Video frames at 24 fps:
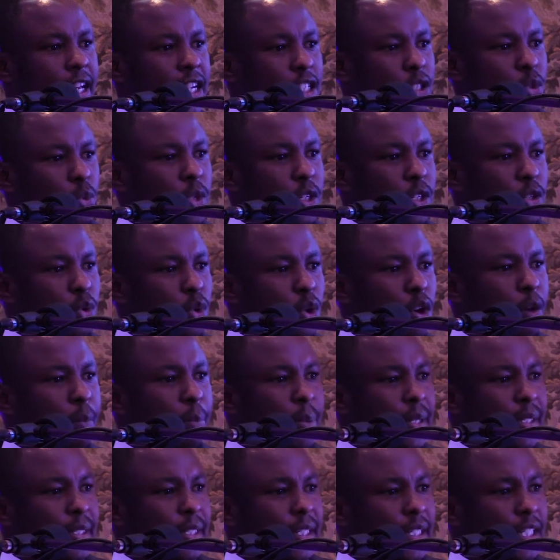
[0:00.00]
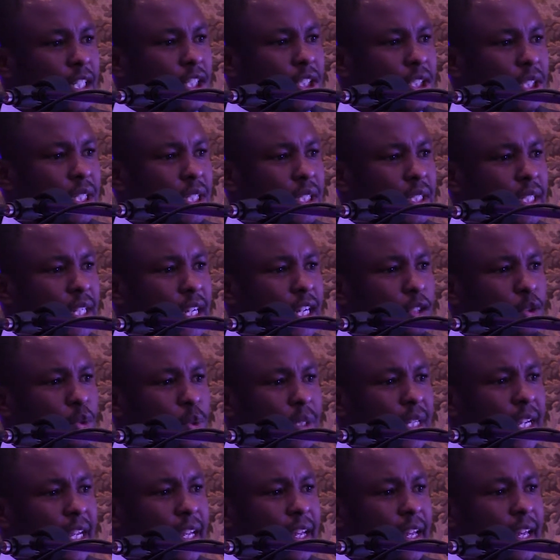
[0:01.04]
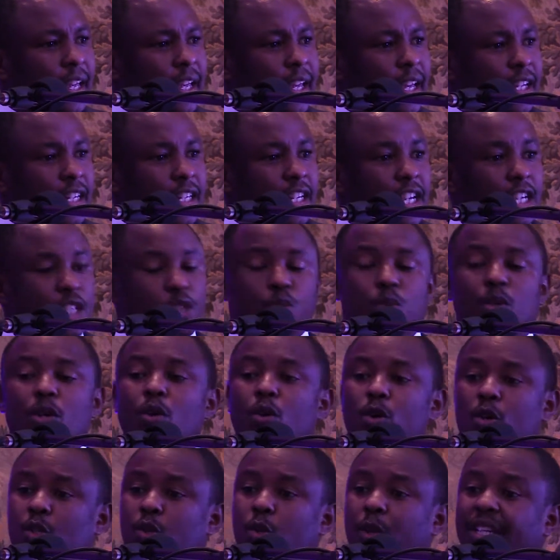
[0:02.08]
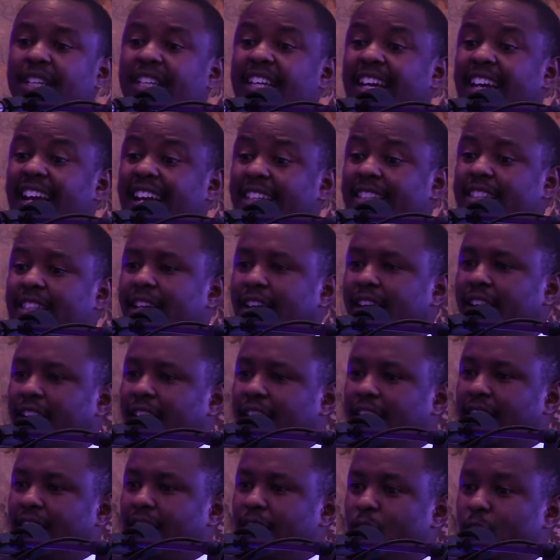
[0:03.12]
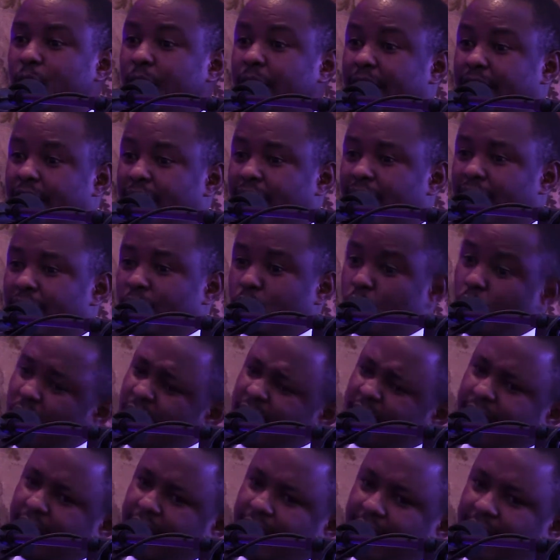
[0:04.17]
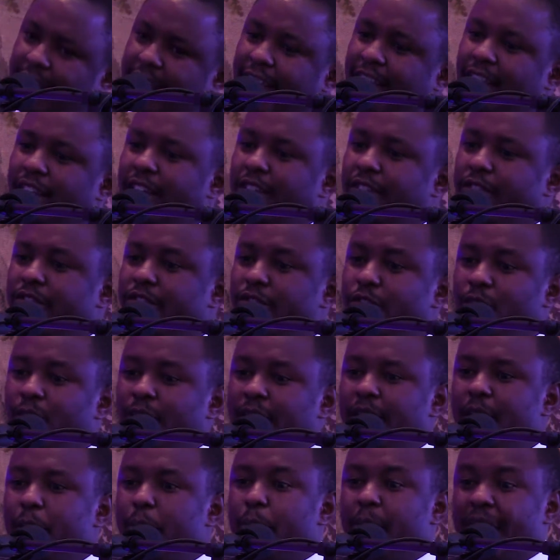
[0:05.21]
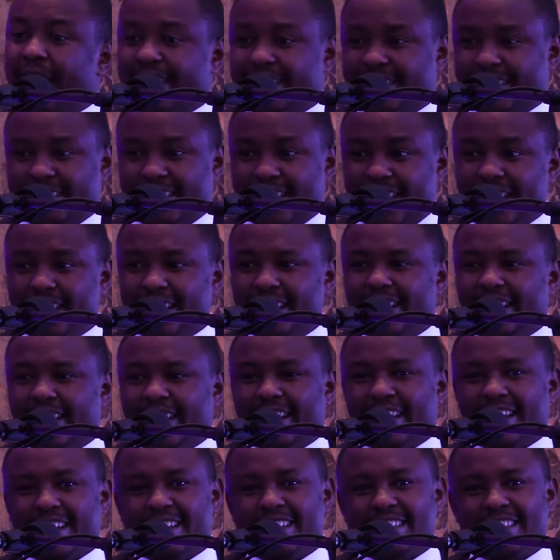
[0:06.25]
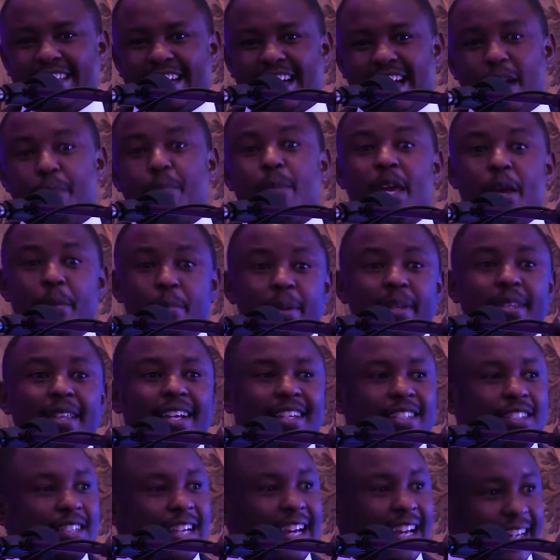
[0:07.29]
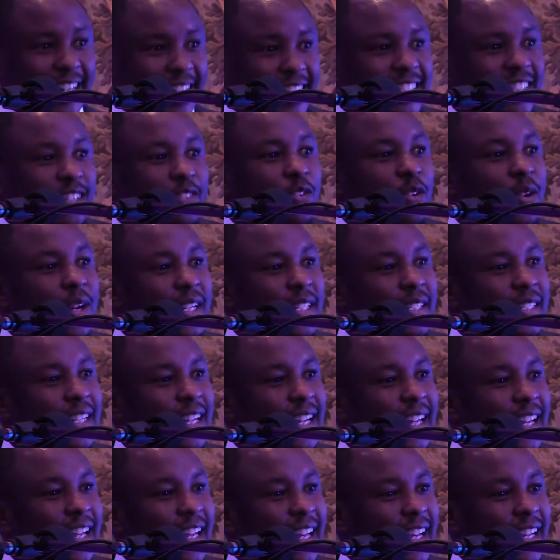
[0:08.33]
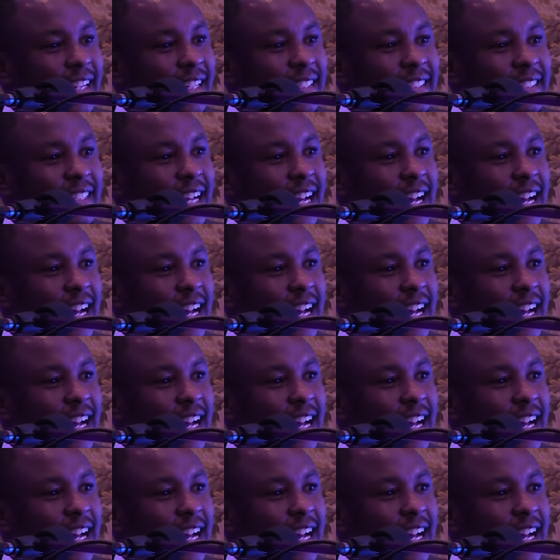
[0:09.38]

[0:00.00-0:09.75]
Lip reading: as we do our presentations today and as we also interact along the day. So it's really a fully packed day, and I'm happy that you are ready for it, and